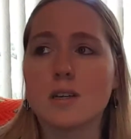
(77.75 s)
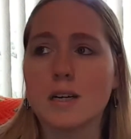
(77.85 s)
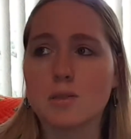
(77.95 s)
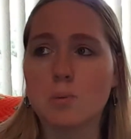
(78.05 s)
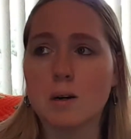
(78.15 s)

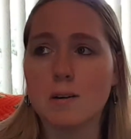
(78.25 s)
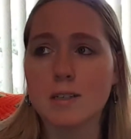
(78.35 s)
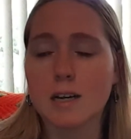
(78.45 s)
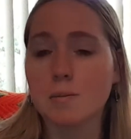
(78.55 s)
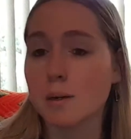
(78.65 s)
as well as
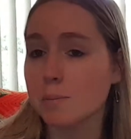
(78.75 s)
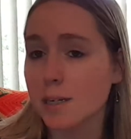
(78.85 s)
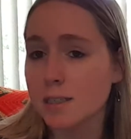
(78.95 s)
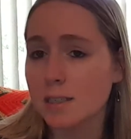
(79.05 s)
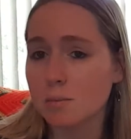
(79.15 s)
have my
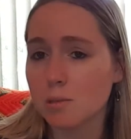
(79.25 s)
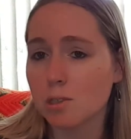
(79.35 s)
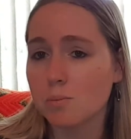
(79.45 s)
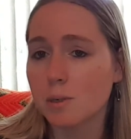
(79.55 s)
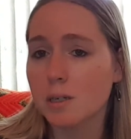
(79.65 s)
brain dump
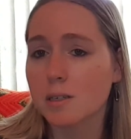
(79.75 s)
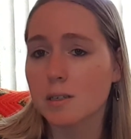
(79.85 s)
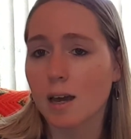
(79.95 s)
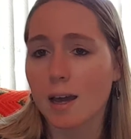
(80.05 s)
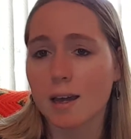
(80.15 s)
notebook